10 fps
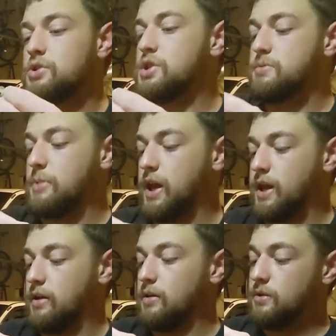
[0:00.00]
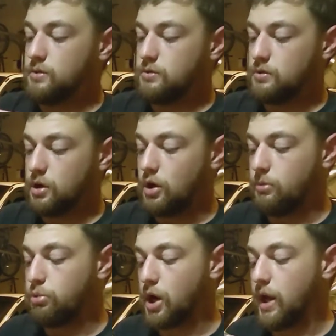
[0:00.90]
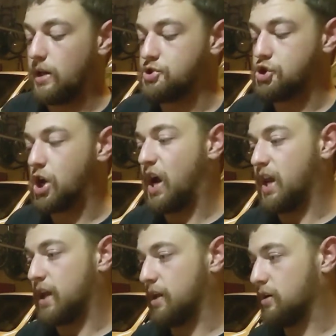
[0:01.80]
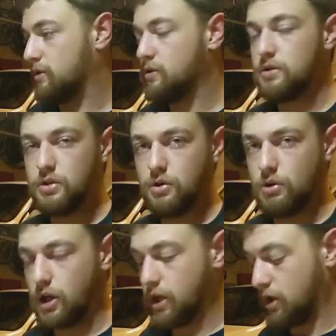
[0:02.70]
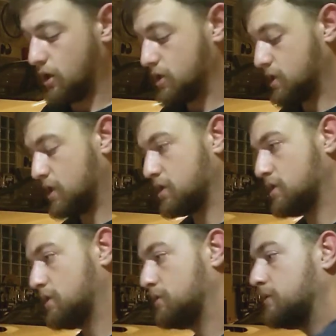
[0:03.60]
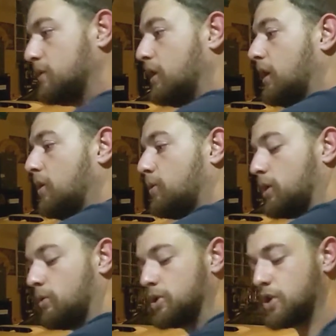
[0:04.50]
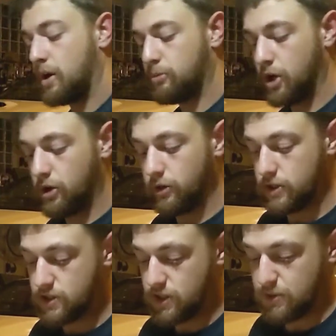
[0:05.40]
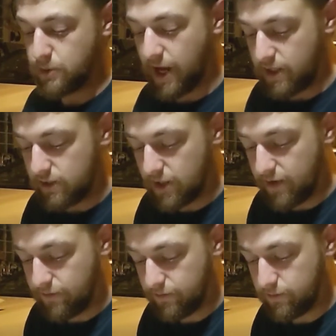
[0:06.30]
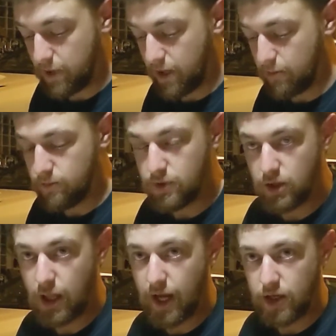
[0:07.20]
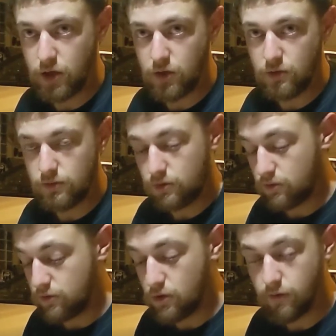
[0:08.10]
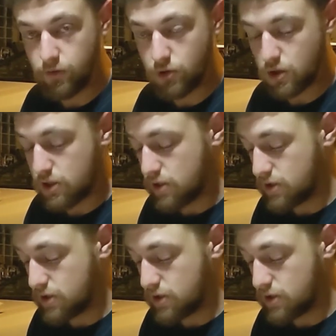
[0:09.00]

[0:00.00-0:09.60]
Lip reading: just to make it all bright and shiny and new looking, because that's we're trying to bring all these things back to life, make them like new, of course.